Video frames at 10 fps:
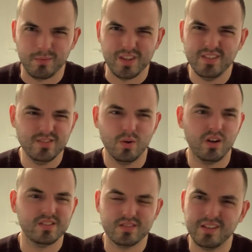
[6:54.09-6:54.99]
I mean, these two
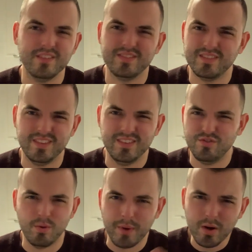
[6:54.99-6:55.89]
artists aren't even
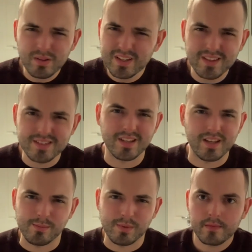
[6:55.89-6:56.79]
remotely the
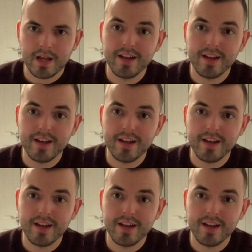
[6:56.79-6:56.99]
same.